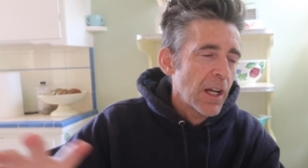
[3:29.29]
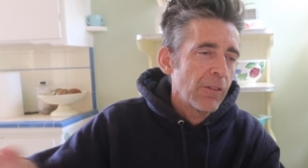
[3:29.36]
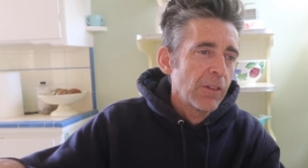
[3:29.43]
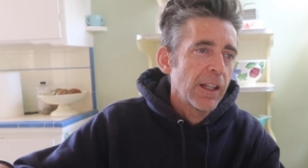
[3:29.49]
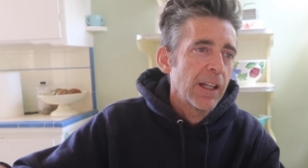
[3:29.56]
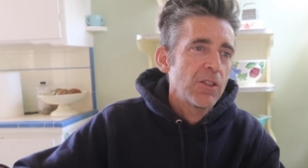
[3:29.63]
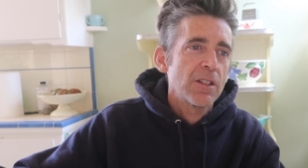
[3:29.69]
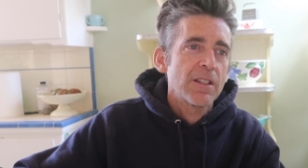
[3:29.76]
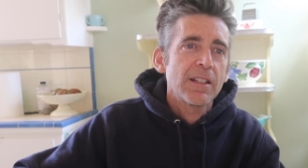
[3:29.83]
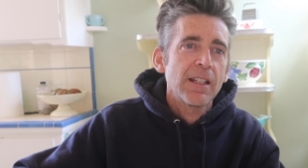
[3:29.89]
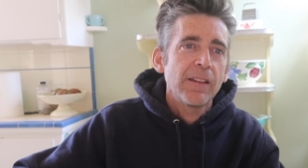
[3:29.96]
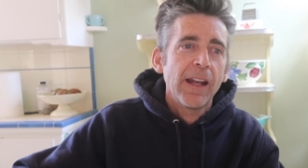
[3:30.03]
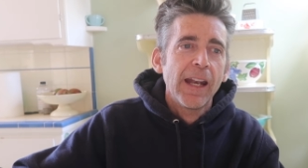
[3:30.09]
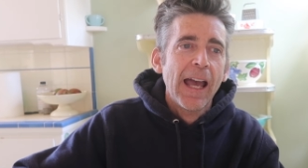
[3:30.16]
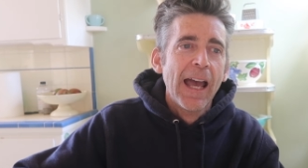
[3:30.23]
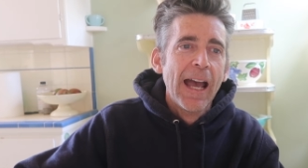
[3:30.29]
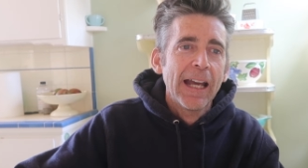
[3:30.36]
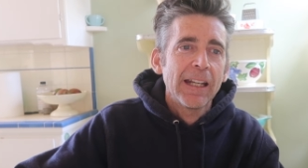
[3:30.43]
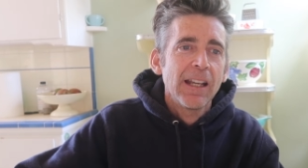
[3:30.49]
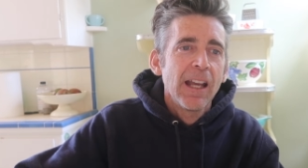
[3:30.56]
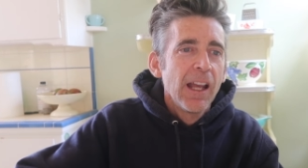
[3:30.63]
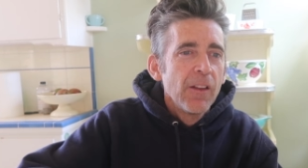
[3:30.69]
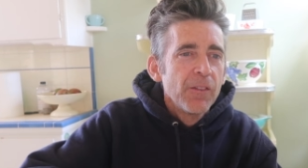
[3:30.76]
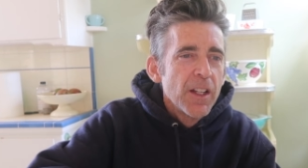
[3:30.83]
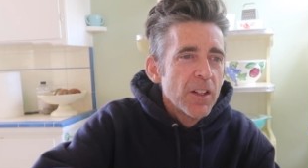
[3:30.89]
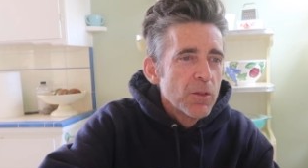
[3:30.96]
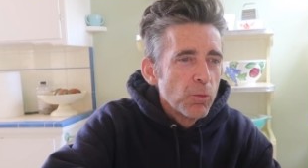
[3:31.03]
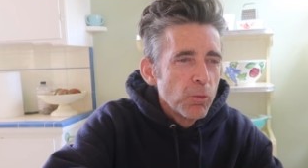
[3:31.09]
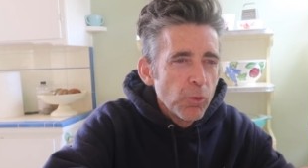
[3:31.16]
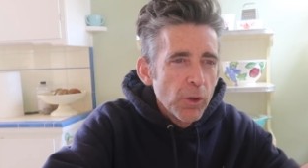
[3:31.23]
travel agency that had
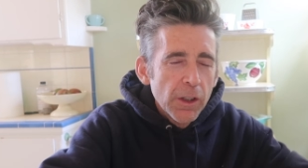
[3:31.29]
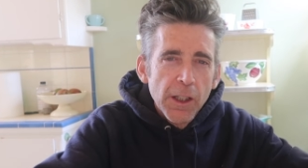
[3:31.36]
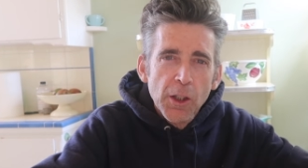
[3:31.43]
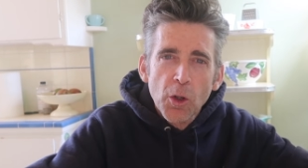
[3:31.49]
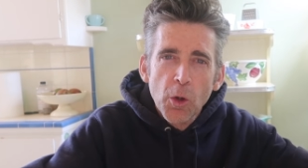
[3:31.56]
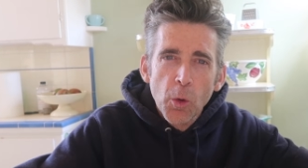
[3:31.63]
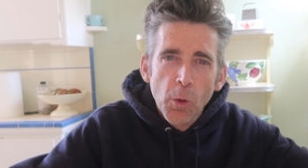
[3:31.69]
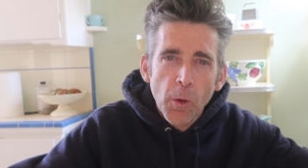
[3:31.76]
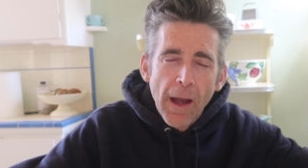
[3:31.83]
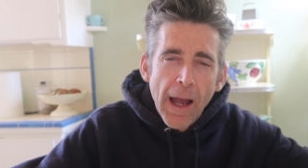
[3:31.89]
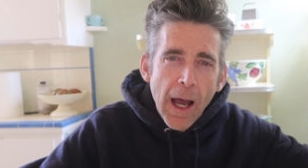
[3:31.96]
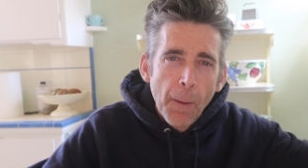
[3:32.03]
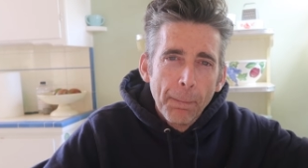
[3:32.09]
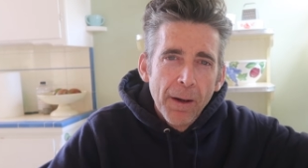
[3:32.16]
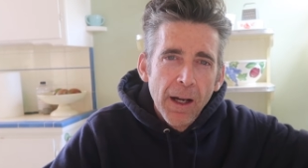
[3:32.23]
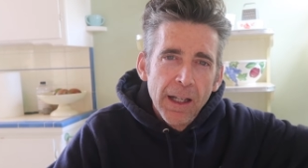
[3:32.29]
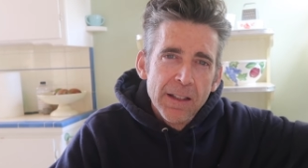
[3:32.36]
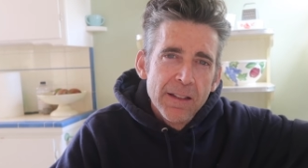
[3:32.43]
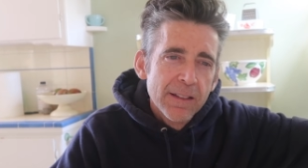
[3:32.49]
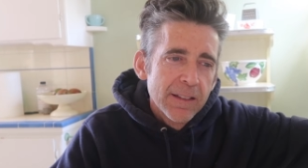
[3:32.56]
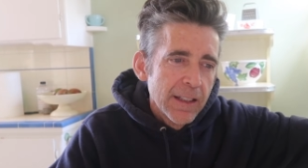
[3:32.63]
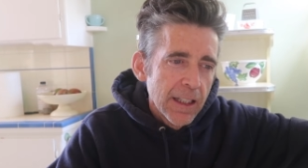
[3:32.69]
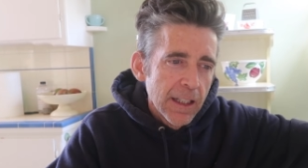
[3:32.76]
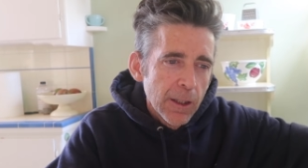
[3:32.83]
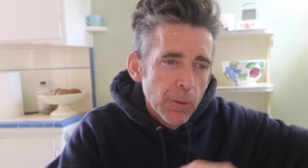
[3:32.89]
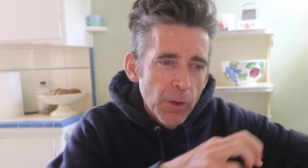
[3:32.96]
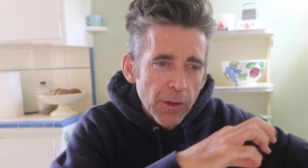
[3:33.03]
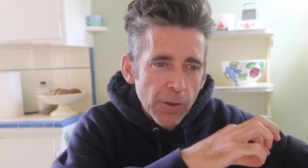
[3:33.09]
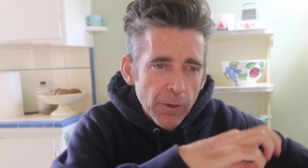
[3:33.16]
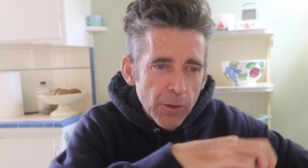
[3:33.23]
this really cool alpine scene
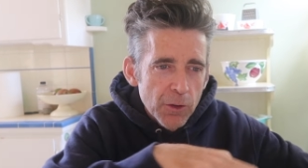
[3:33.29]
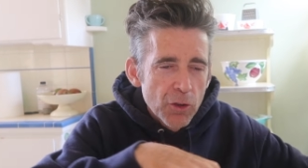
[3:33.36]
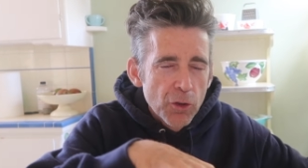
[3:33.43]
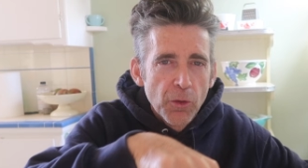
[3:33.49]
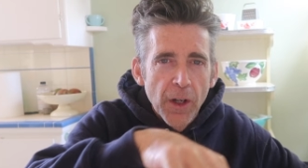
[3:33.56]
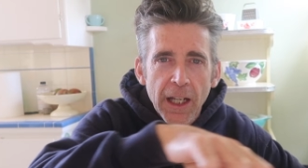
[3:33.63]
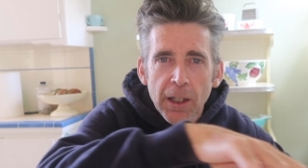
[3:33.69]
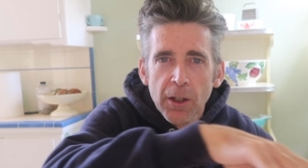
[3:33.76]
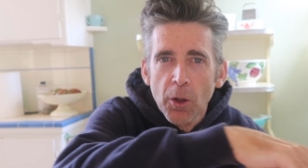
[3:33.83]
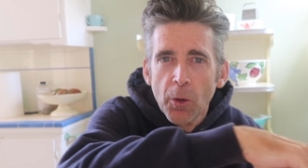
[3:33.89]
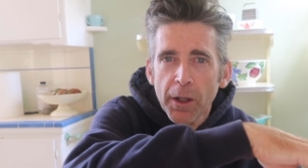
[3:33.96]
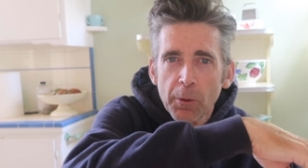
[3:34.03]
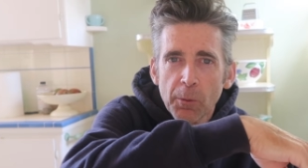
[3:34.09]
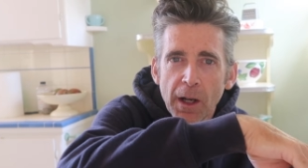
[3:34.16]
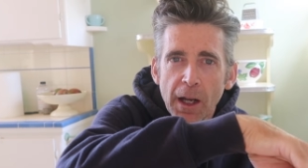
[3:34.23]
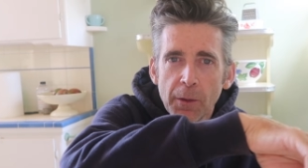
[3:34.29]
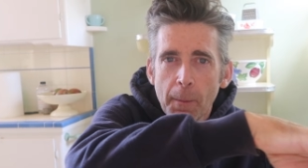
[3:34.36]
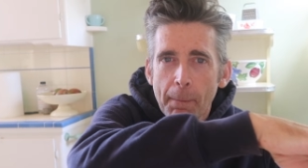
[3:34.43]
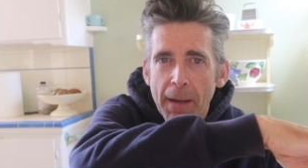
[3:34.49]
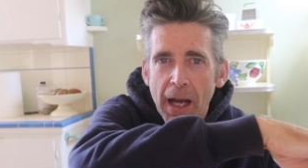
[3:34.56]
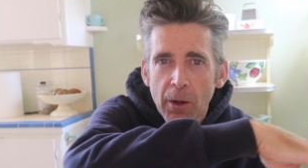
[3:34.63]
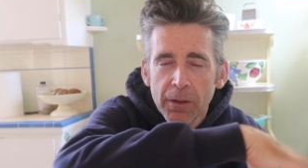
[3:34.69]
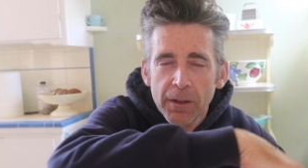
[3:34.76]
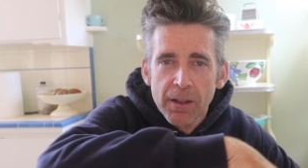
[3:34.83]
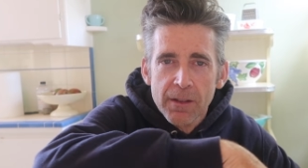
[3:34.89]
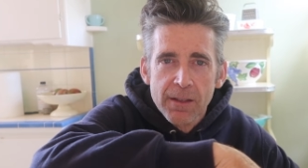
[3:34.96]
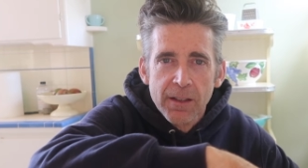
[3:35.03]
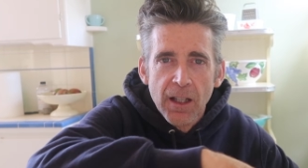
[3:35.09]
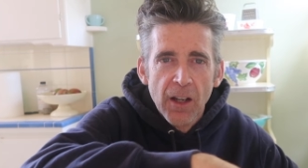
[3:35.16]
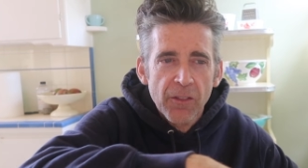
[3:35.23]
with a little train going around the mountain and
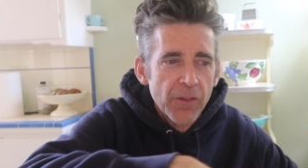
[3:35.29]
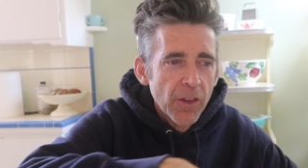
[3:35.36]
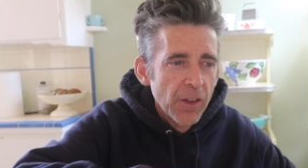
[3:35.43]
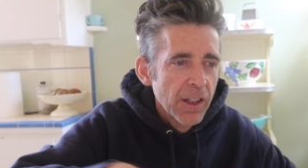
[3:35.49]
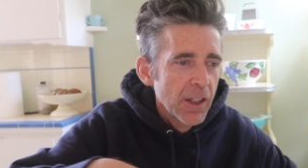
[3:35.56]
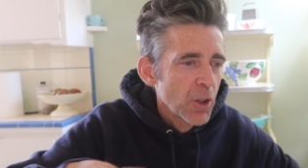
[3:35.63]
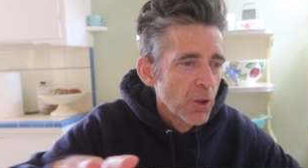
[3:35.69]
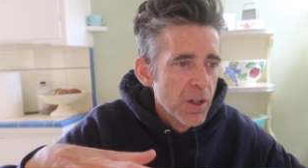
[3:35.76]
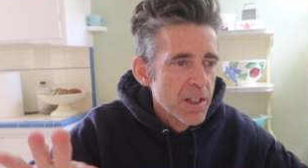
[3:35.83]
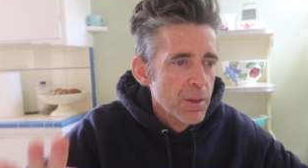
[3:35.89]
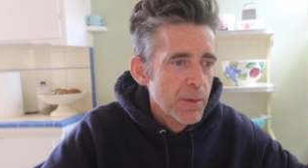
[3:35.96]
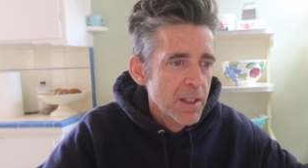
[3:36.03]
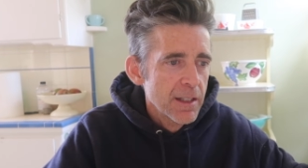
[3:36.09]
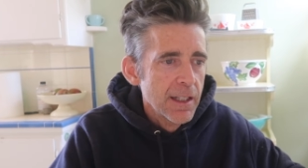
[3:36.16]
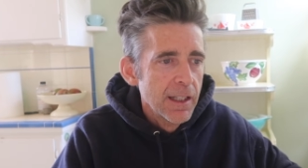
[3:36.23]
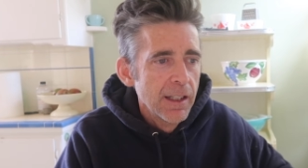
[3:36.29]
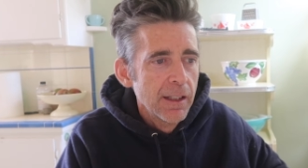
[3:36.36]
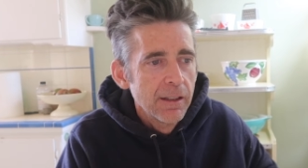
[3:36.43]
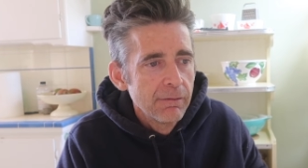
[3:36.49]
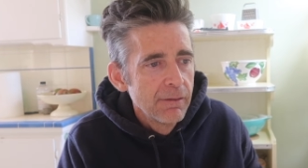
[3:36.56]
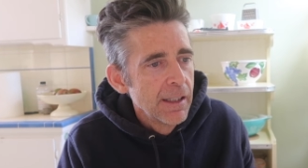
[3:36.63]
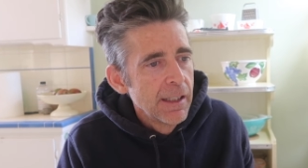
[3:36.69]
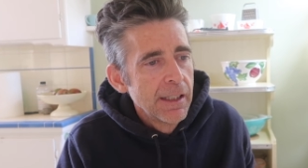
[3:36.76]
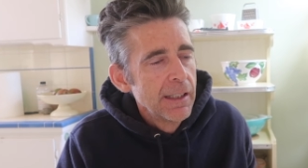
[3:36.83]
stuff, very Christmassy and